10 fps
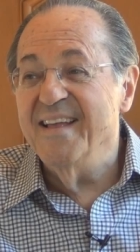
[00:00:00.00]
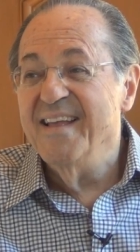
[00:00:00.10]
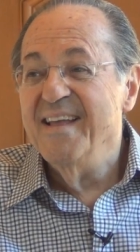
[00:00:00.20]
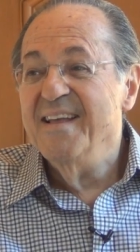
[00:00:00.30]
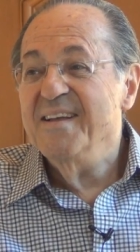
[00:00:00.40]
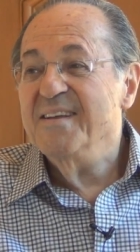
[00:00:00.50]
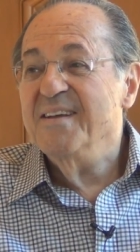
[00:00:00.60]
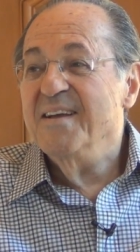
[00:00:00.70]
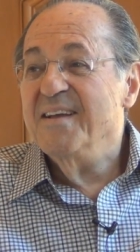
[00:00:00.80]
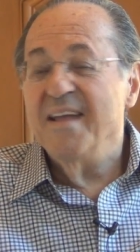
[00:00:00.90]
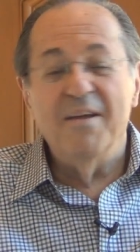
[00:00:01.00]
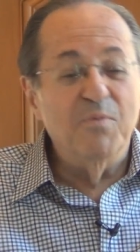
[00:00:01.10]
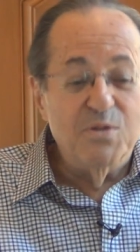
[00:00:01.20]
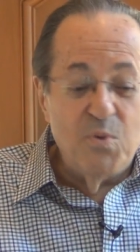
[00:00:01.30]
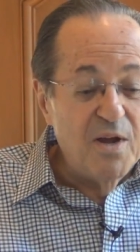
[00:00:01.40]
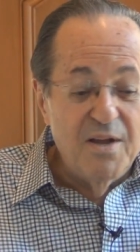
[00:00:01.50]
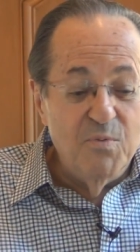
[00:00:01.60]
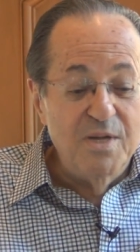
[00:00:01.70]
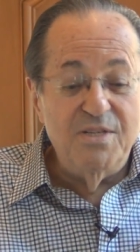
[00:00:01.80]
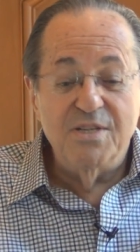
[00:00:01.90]
So it was working. You just it was
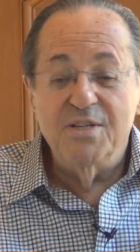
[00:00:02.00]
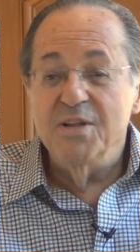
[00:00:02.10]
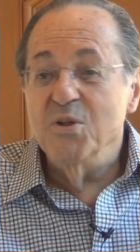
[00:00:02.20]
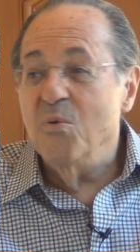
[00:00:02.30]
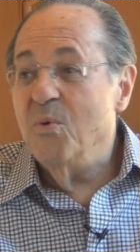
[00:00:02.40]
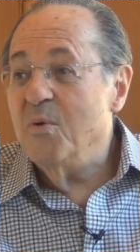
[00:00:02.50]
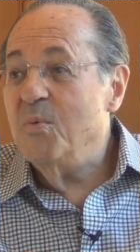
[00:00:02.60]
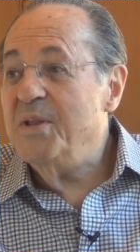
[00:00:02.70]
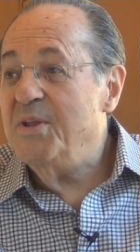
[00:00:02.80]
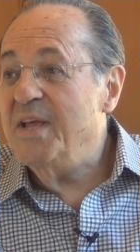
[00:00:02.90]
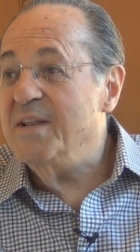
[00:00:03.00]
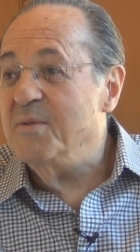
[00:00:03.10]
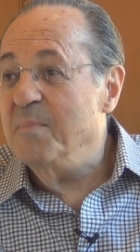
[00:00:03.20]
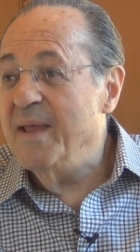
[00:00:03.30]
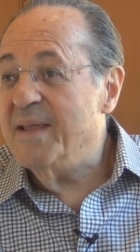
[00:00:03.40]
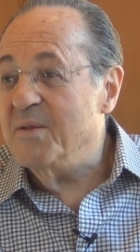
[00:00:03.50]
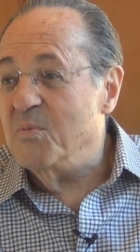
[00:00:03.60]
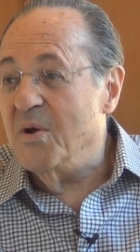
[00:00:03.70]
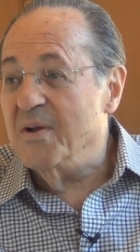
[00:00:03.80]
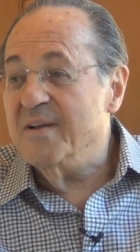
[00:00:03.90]
working. We just didn't know what we did to make it
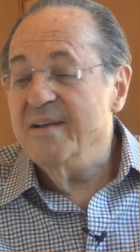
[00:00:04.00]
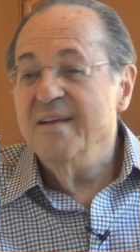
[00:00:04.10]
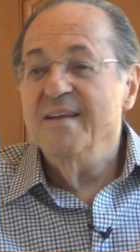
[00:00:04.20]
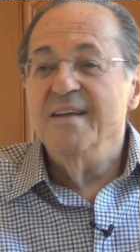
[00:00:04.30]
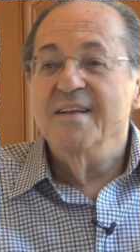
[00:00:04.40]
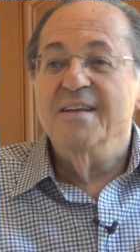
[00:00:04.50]
work. Okay.